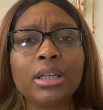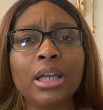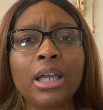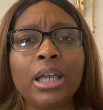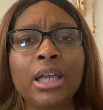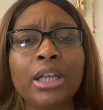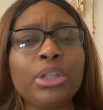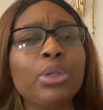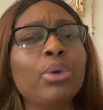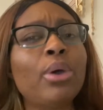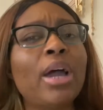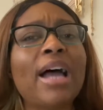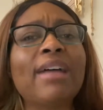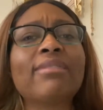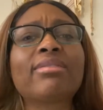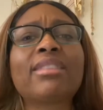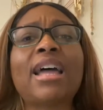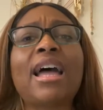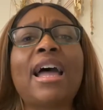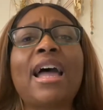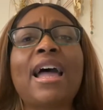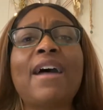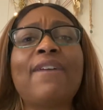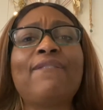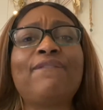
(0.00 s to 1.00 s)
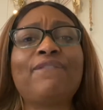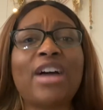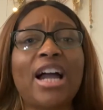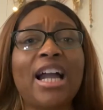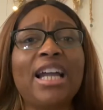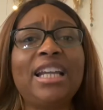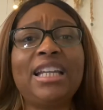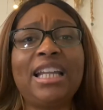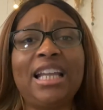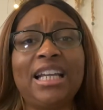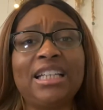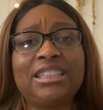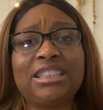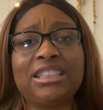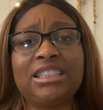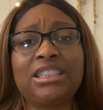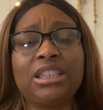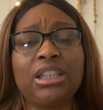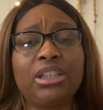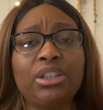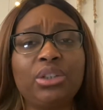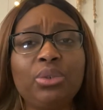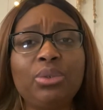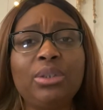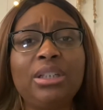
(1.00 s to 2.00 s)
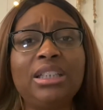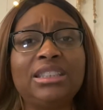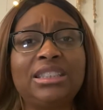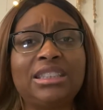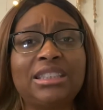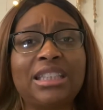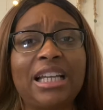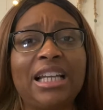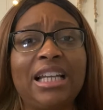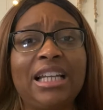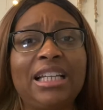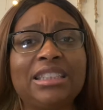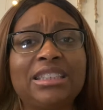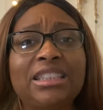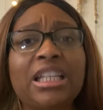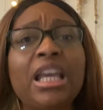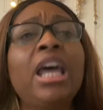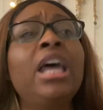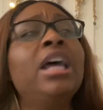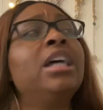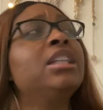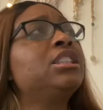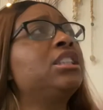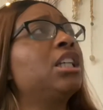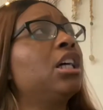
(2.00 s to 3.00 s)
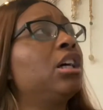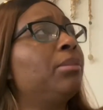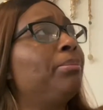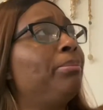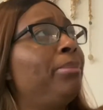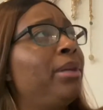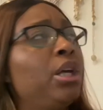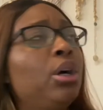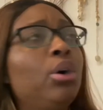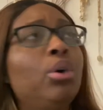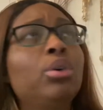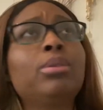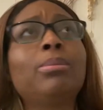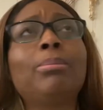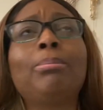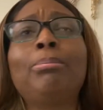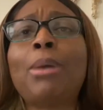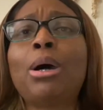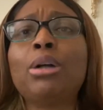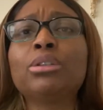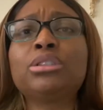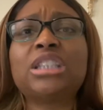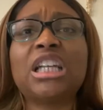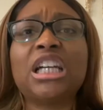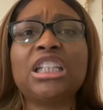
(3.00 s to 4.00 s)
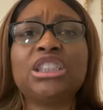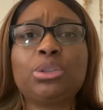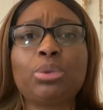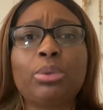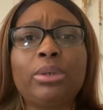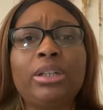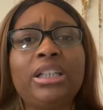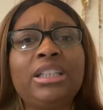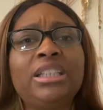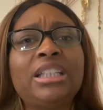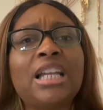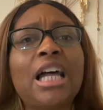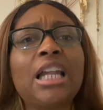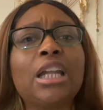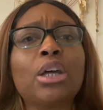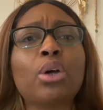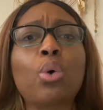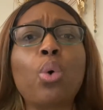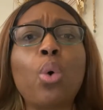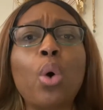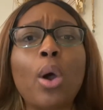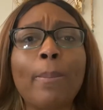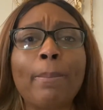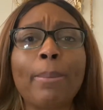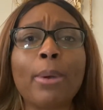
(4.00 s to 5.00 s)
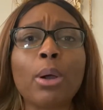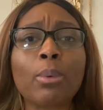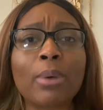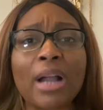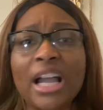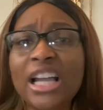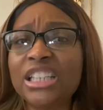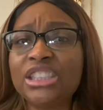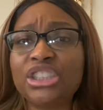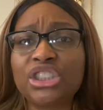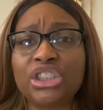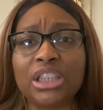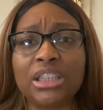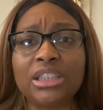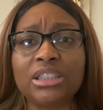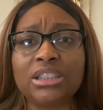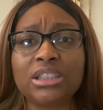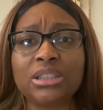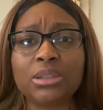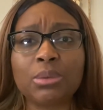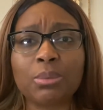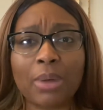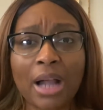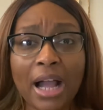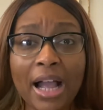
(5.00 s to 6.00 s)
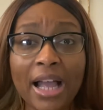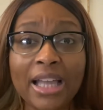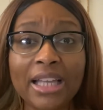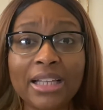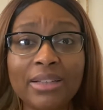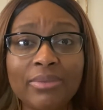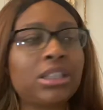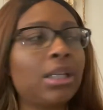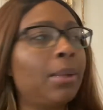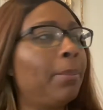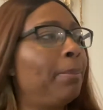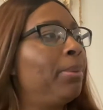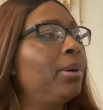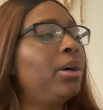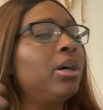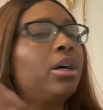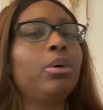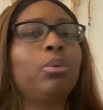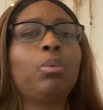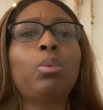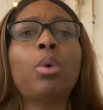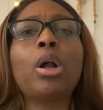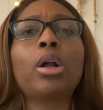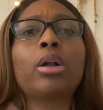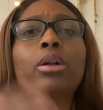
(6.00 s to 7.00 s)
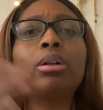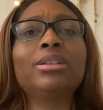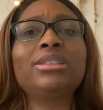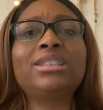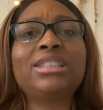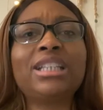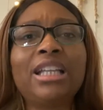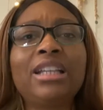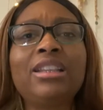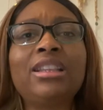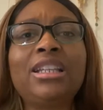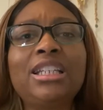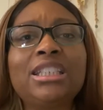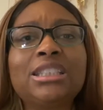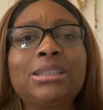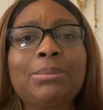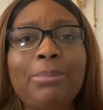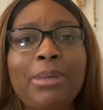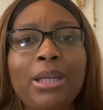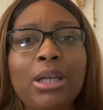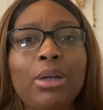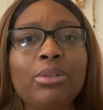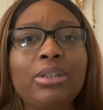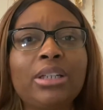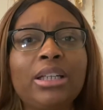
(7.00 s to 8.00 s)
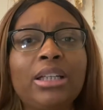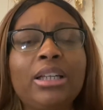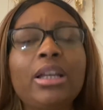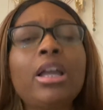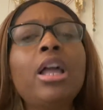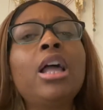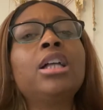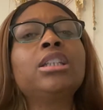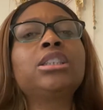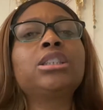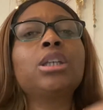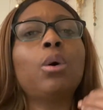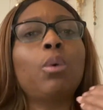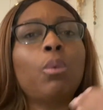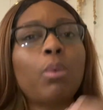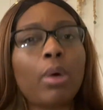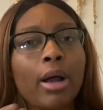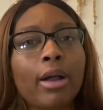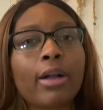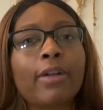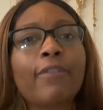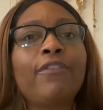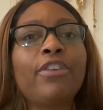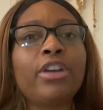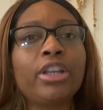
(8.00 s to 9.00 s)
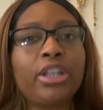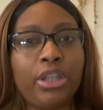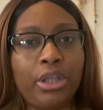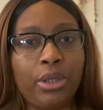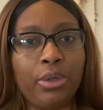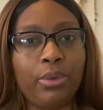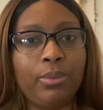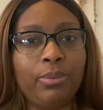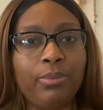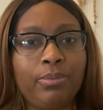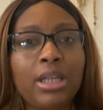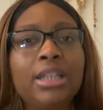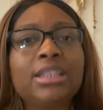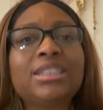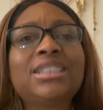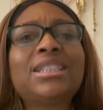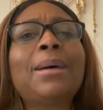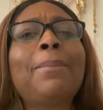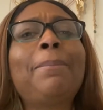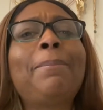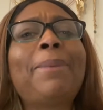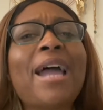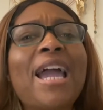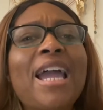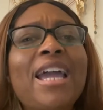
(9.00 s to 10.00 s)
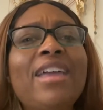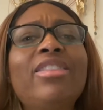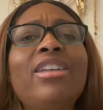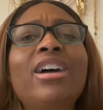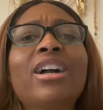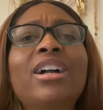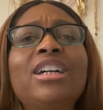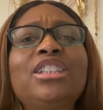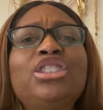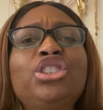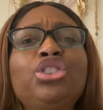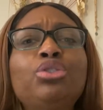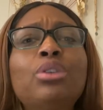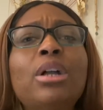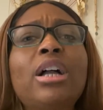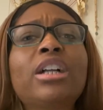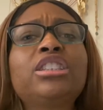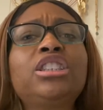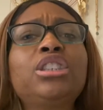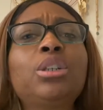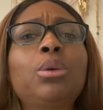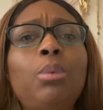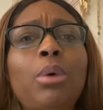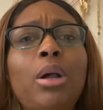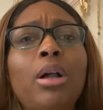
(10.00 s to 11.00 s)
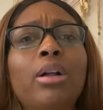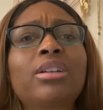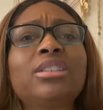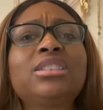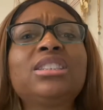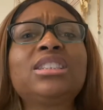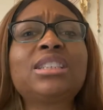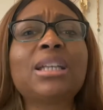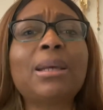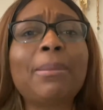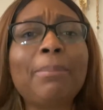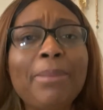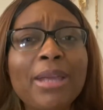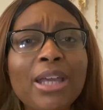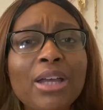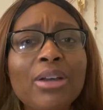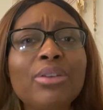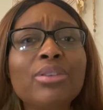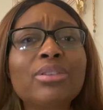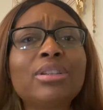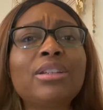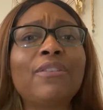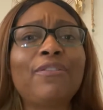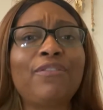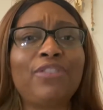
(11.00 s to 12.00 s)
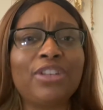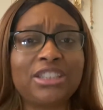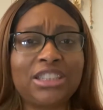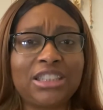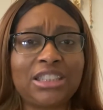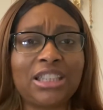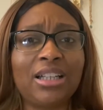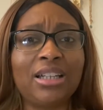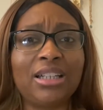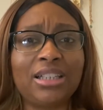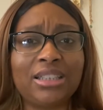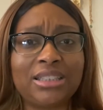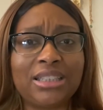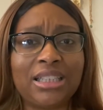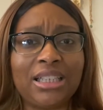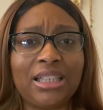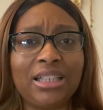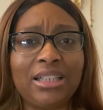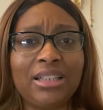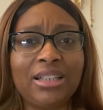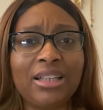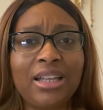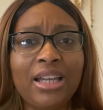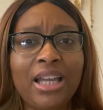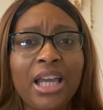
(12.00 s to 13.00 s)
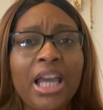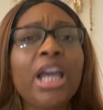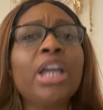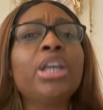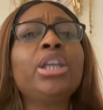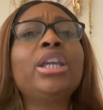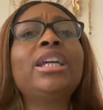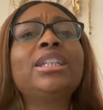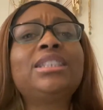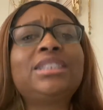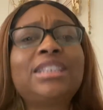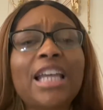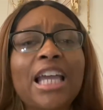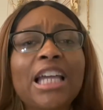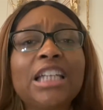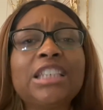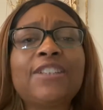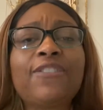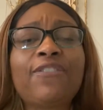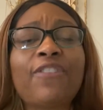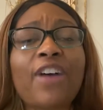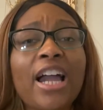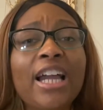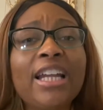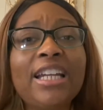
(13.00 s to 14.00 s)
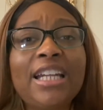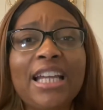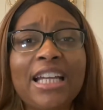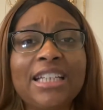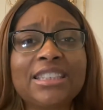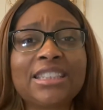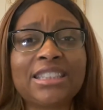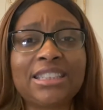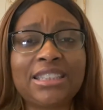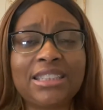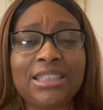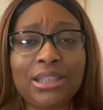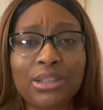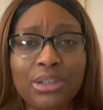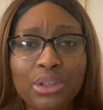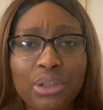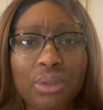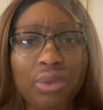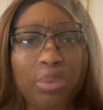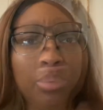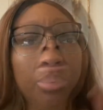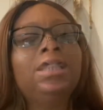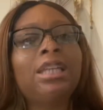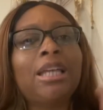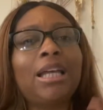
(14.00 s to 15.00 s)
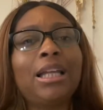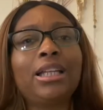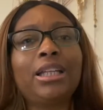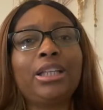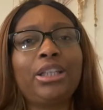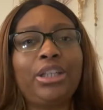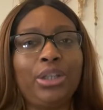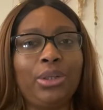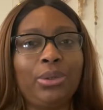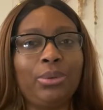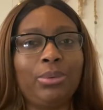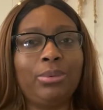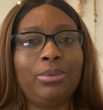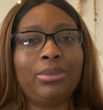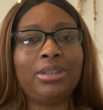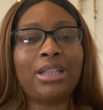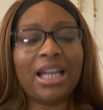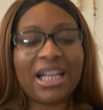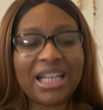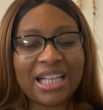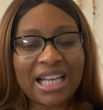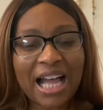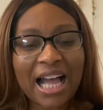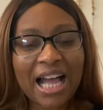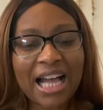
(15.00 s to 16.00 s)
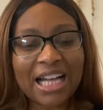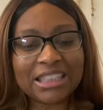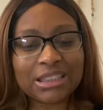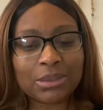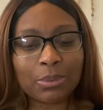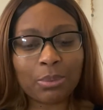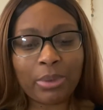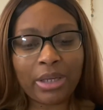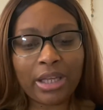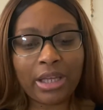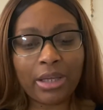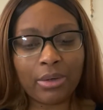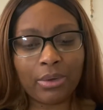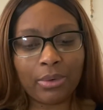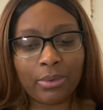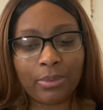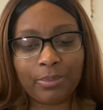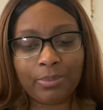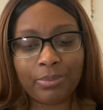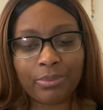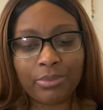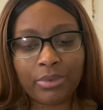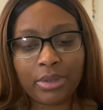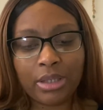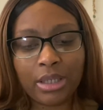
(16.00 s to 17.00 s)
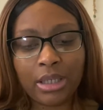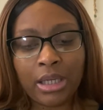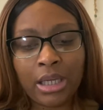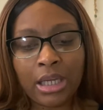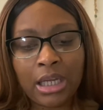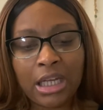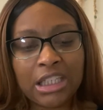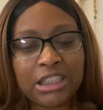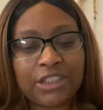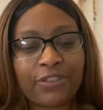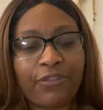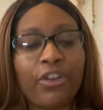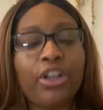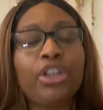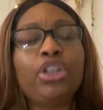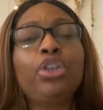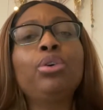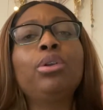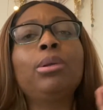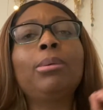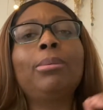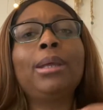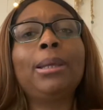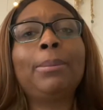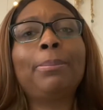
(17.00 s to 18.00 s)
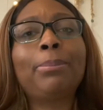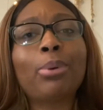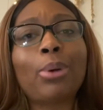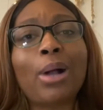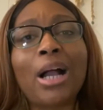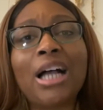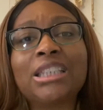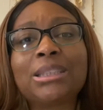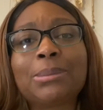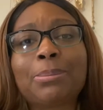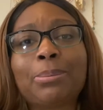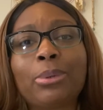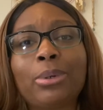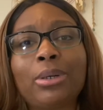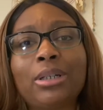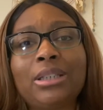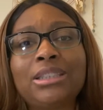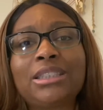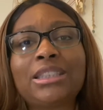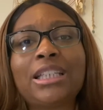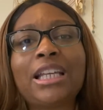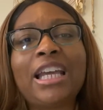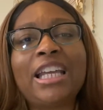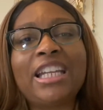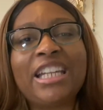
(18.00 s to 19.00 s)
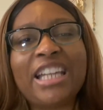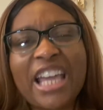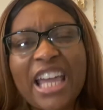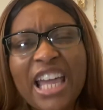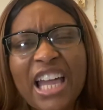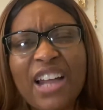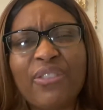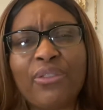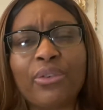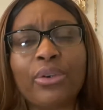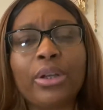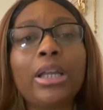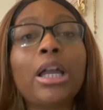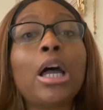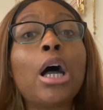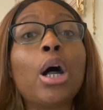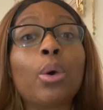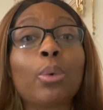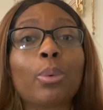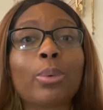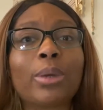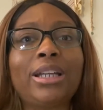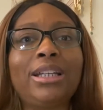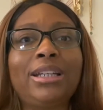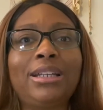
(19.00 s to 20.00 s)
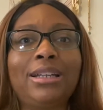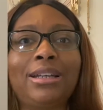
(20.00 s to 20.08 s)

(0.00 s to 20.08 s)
you have to have finances to do these things, to build multi trillion dollar corporations, right? To put workers in this building to work for you, to pay the construction workers to build the facility. It takes finances to do. I'm telling you that God's will is for you to be prosperous in every arena.